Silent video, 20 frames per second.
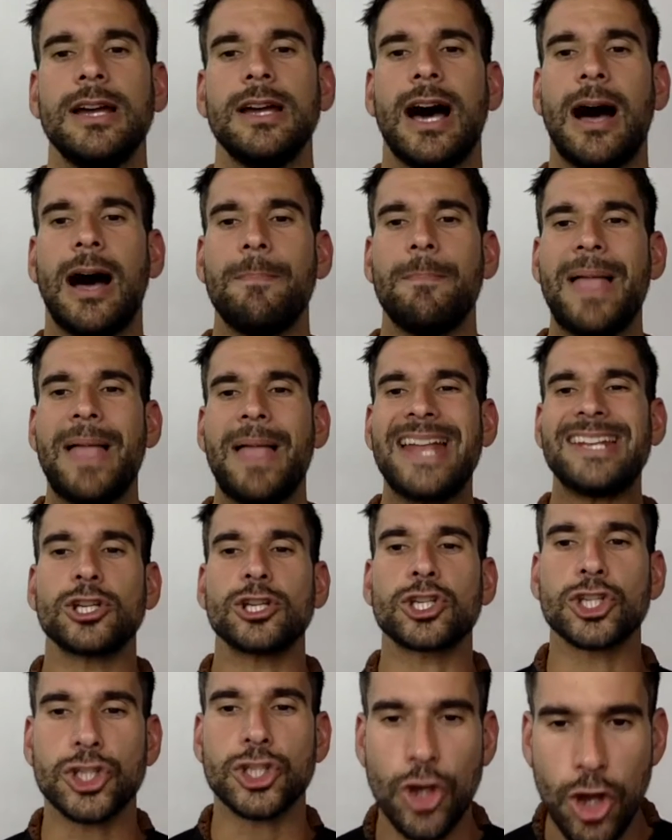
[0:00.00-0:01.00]
and
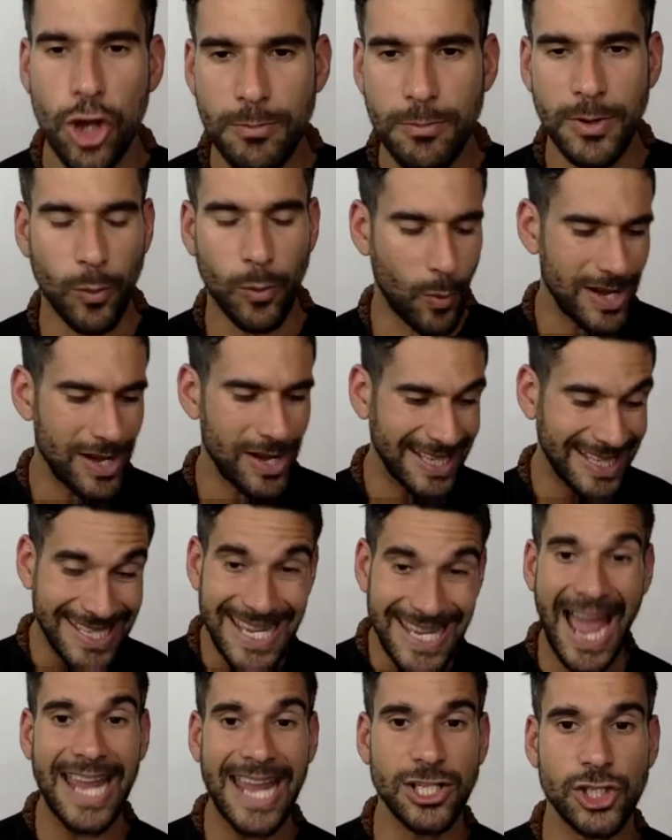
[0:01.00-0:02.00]
discernment when
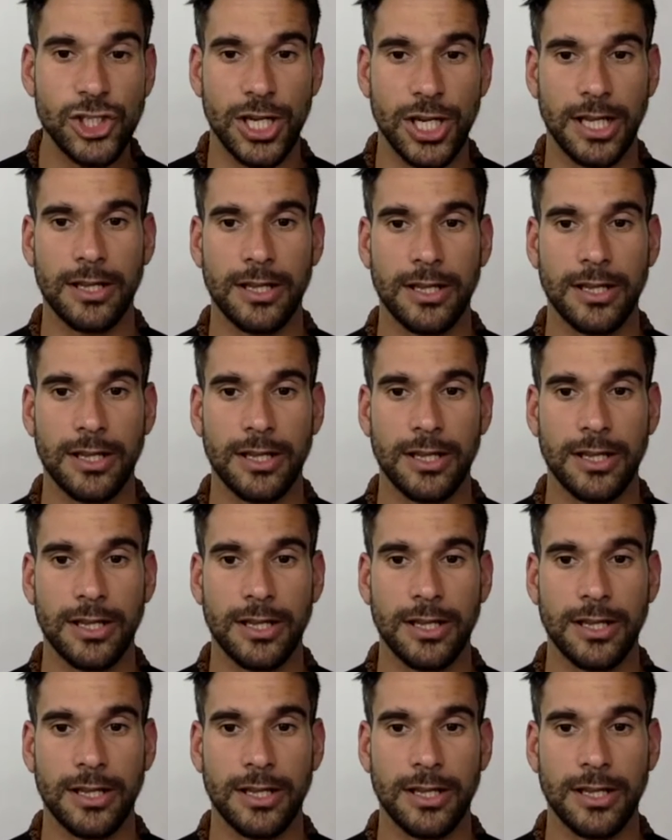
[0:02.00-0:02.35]
engaging